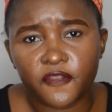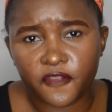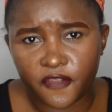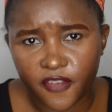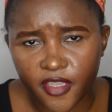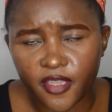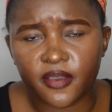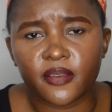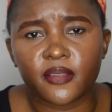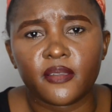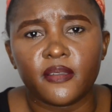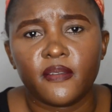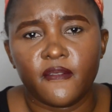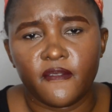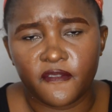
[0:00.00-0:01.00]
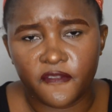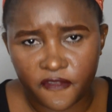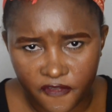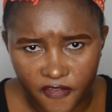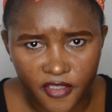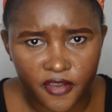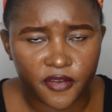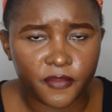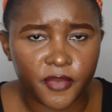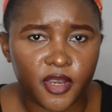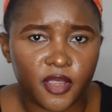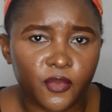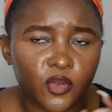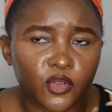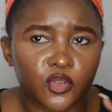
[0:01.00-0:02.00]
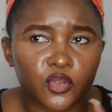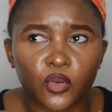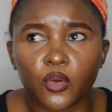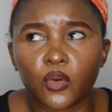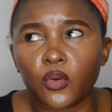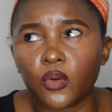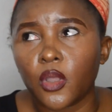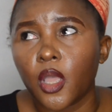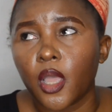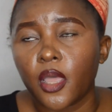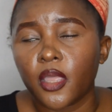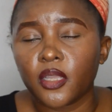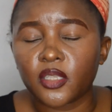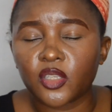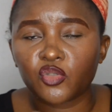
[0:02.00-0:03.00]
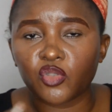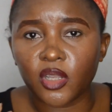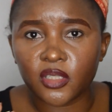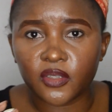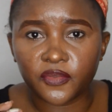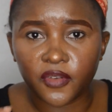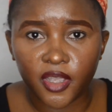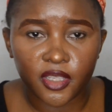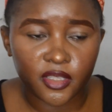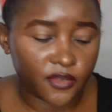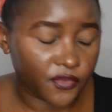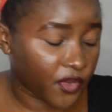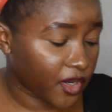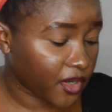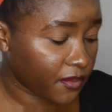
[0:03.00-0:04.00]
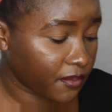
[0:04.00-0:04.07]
very minimal. So its transfer is very